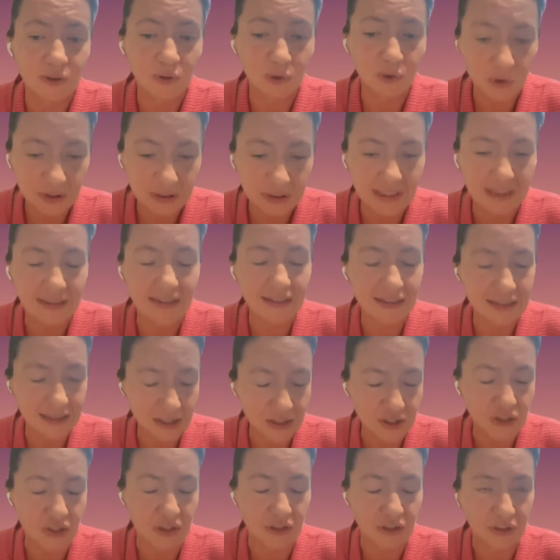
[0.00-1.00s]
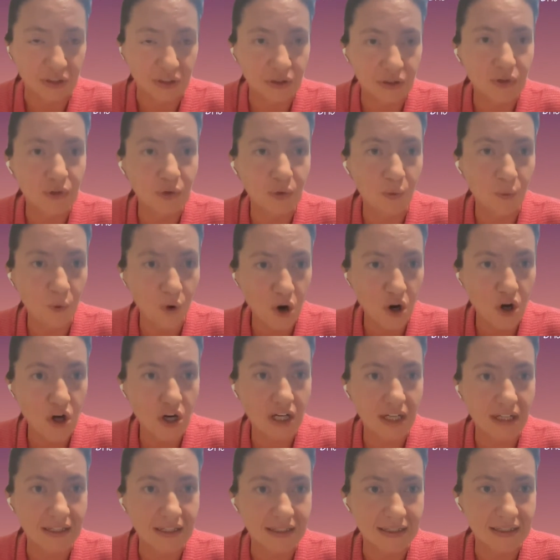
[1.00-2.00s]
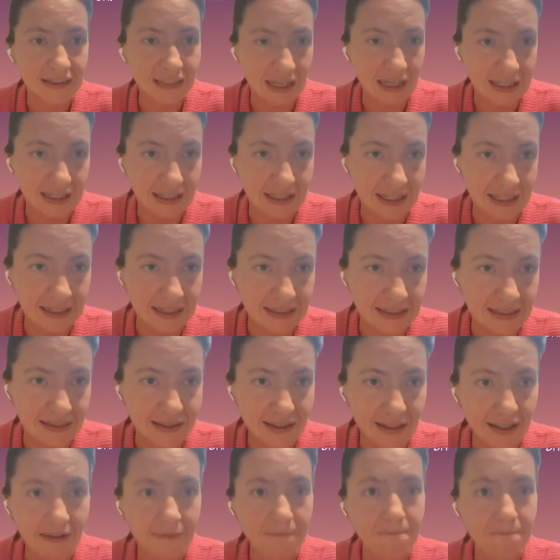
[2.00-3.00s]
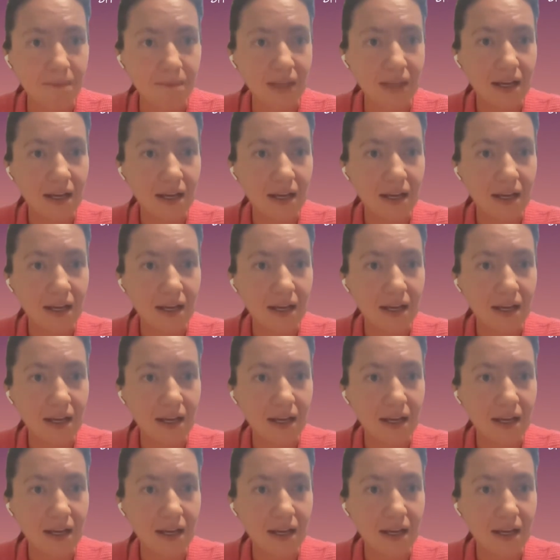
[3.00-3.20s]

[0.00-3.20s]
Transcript: took the decision to work and study in ICT